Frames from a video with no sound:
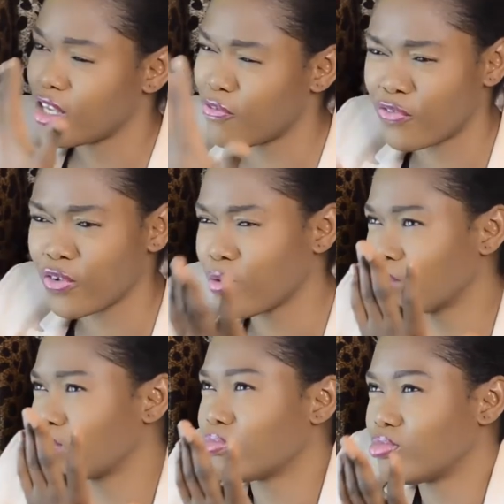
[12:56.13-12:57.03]
If
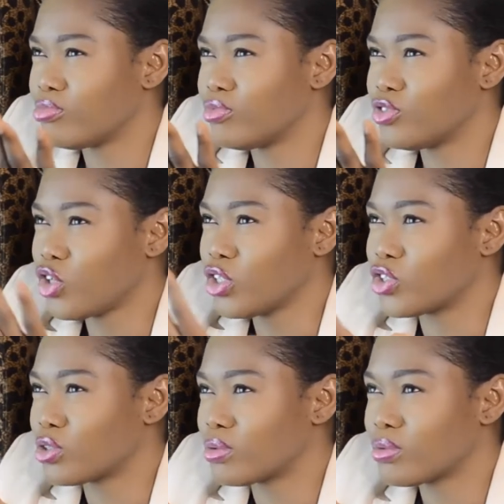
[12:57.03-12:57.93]
you
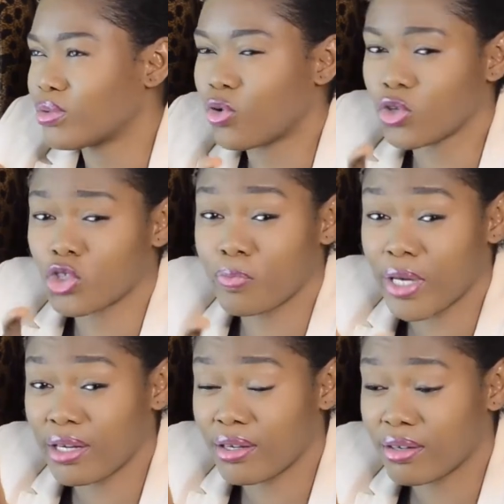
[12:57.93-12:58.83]
don't go to
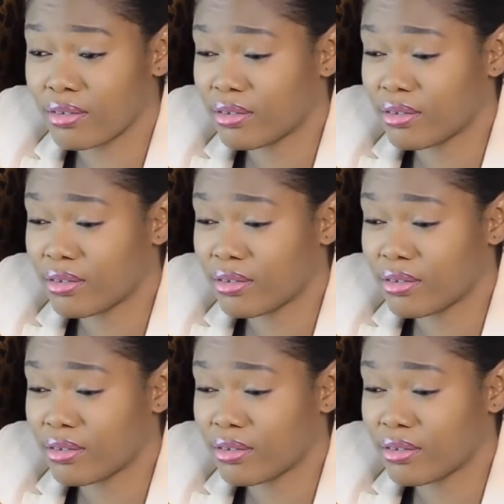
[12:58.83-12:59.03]
bed